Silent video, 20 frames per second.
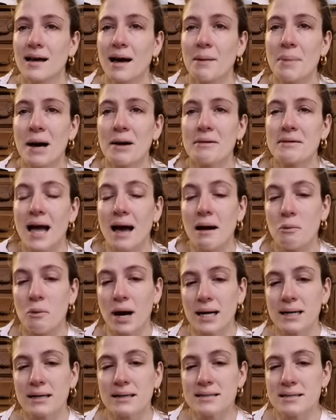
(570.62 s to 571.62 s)
about not
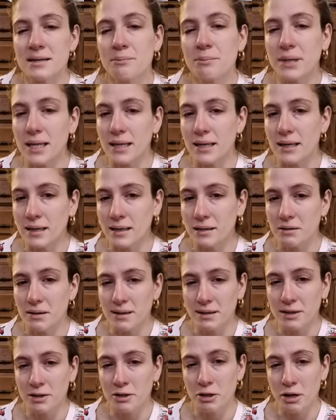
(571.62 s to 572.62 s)
wanting to be here,
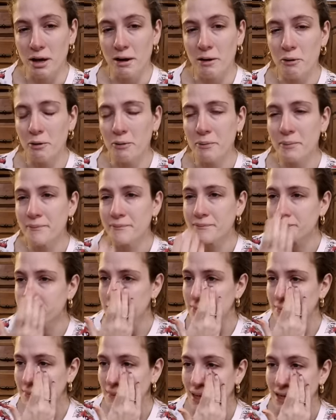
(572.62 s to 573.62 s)
you know?
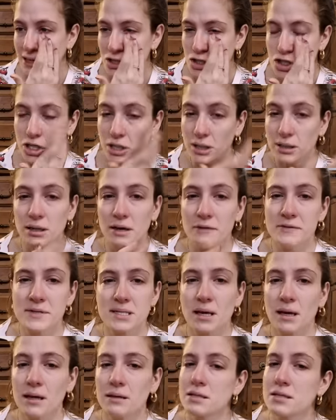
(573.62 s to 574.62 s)
And she loves
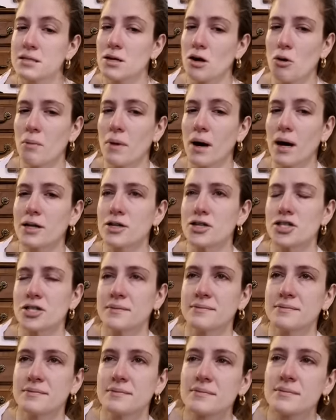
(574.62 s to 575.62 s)
Sutton so much.
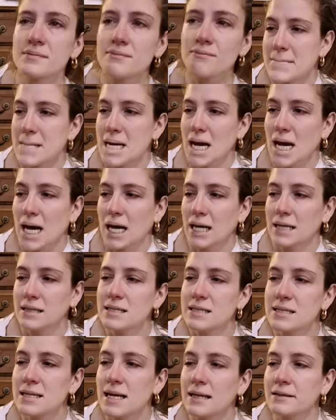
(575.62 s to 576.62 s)
I
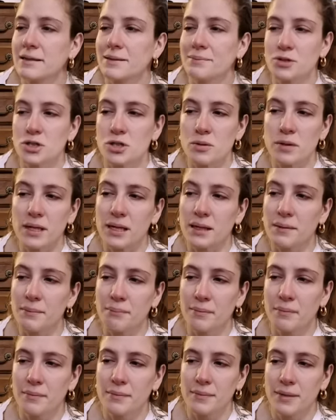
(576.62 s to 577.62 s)
didn't end up doing a
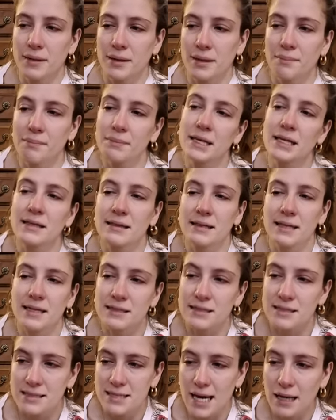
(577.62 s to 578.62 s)
big thing
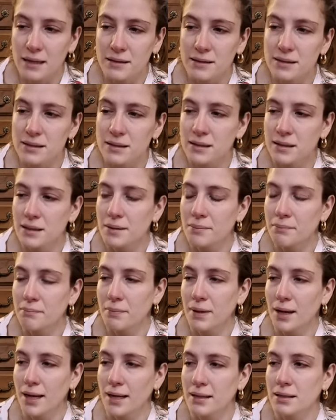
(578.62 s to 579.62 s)
to tell her,
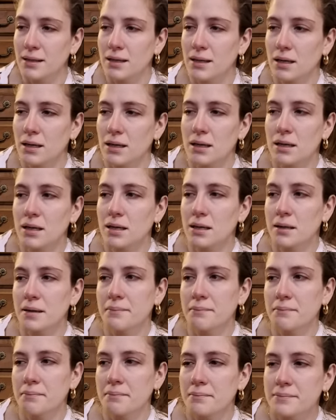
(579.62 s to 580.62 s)
but
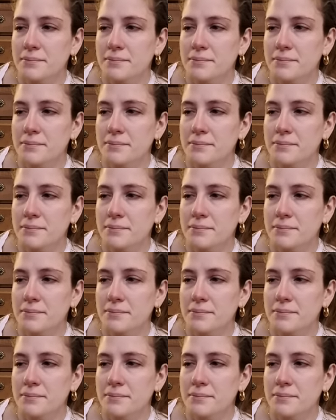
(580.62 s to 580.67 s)
um,